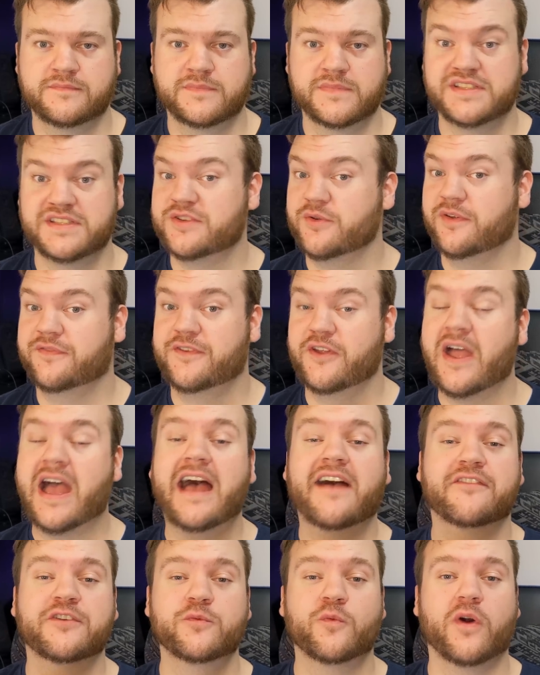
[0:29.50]
So if you
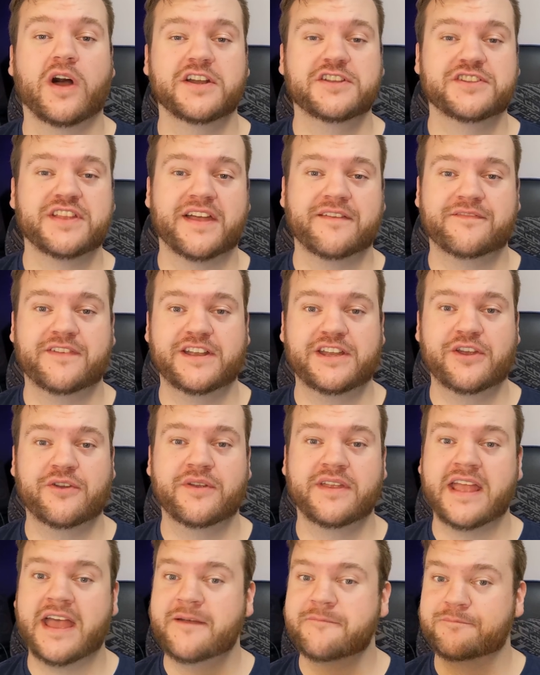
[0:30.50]
haven't watched that video
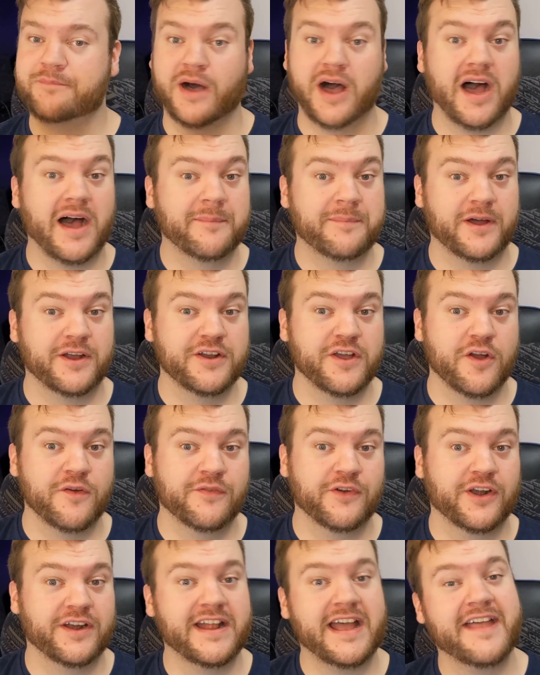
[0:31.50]
yet, pop on
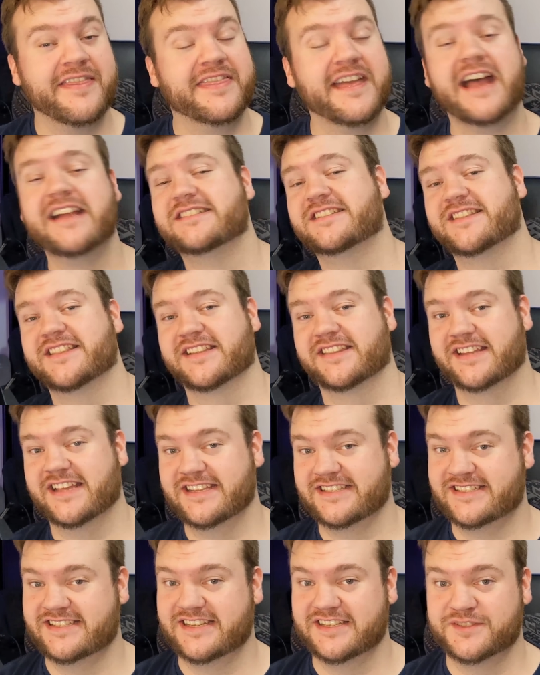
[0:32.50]
over and add that to the
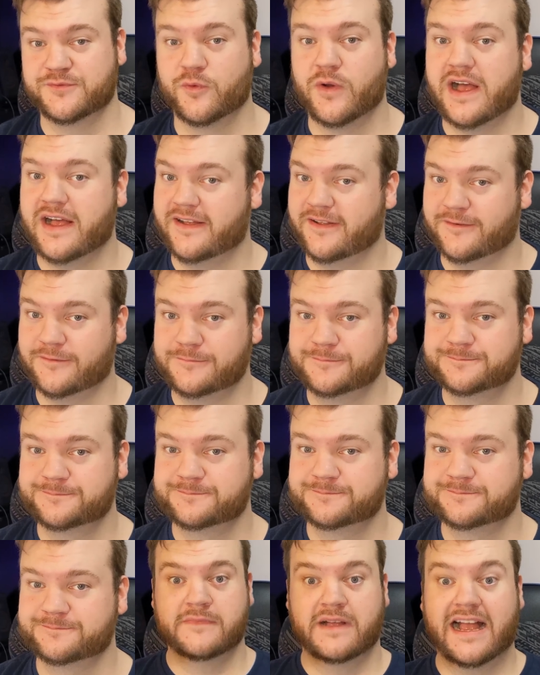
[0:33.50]
list as well.
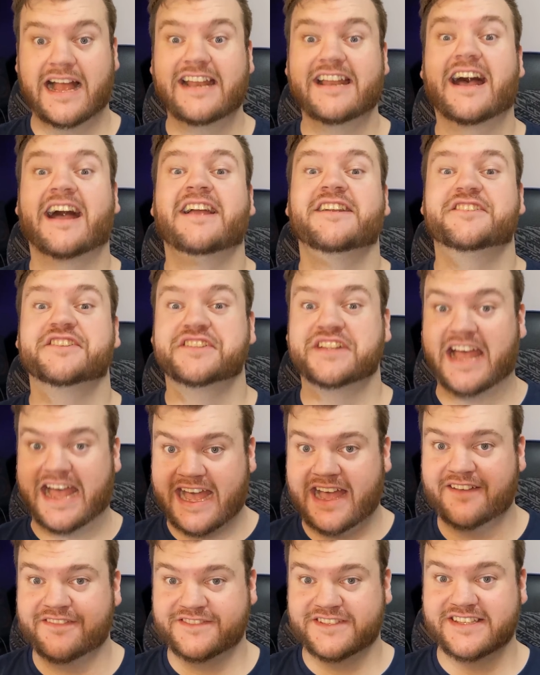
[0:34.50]
And I just
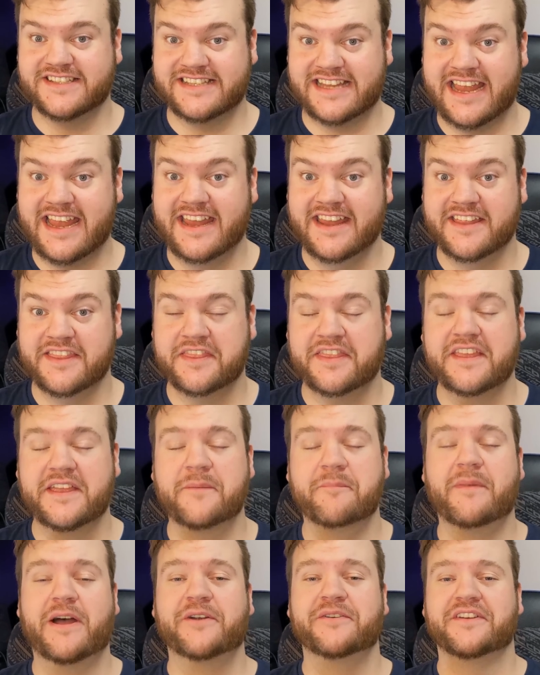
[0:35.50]
have to say, the
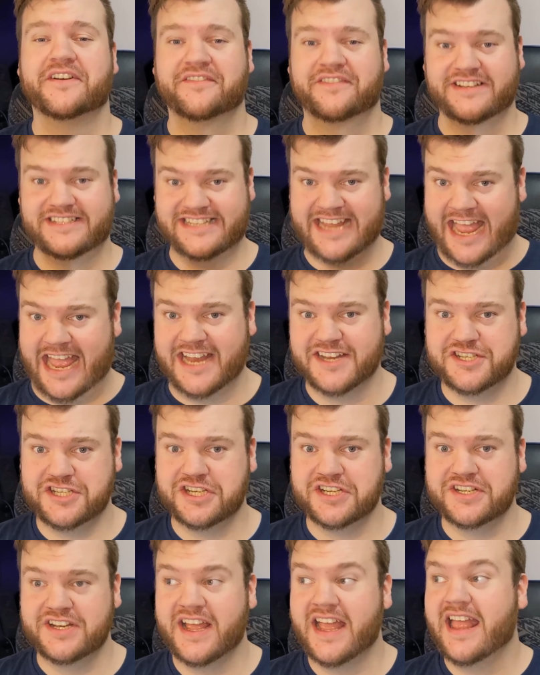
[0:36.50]
amount of
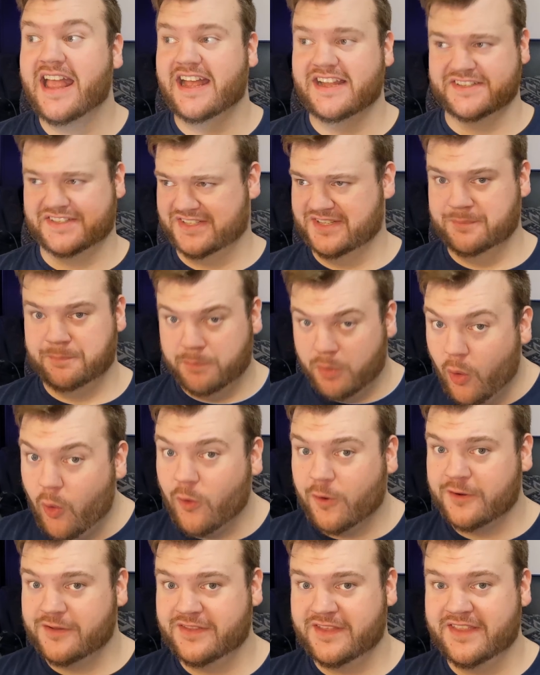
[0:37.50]
attention and
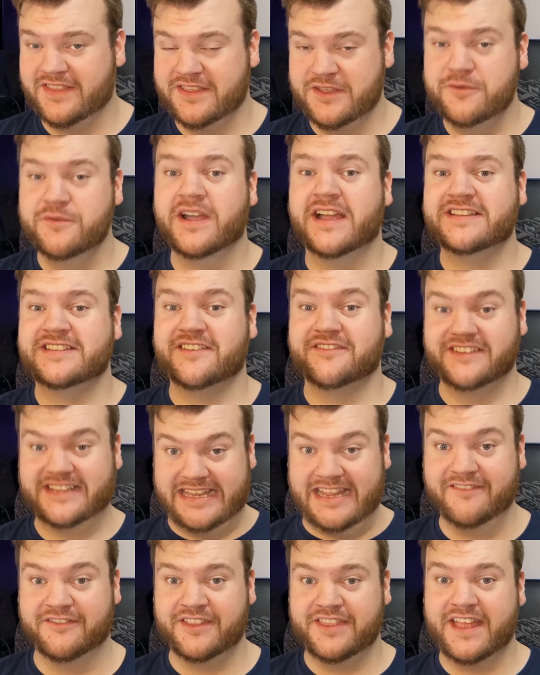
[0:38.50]
support that you guys have
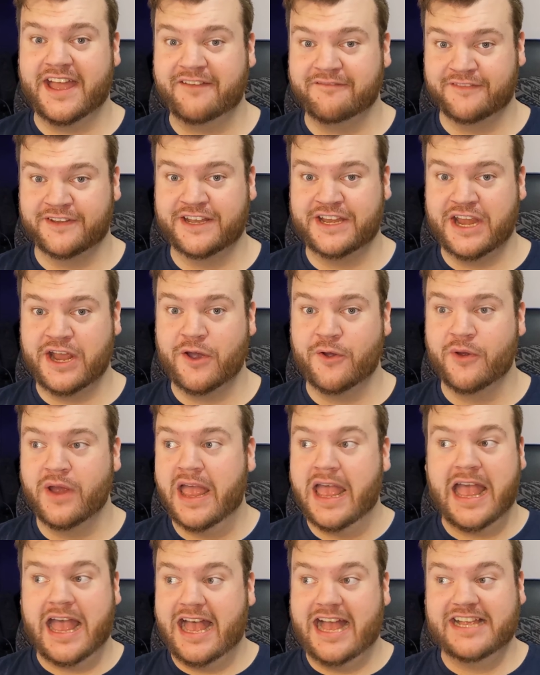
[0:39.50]
given that video
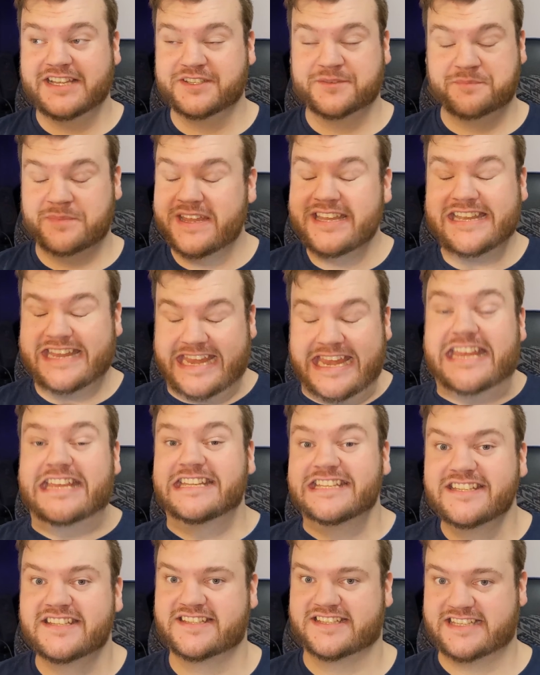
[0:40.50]
has been
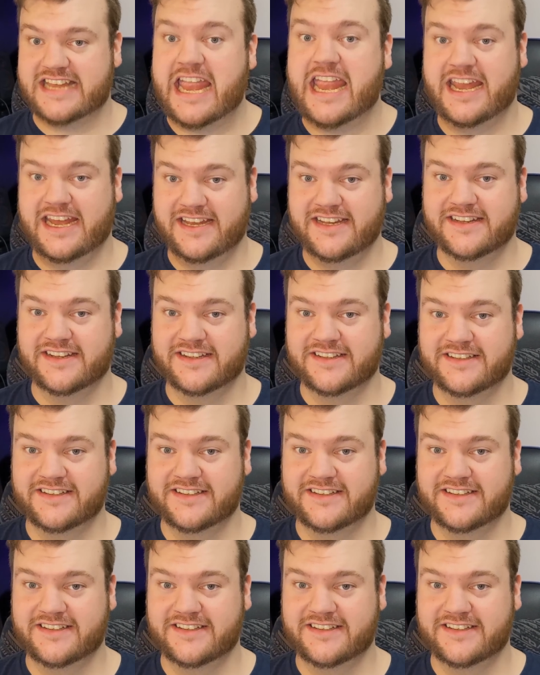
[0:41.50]
insane.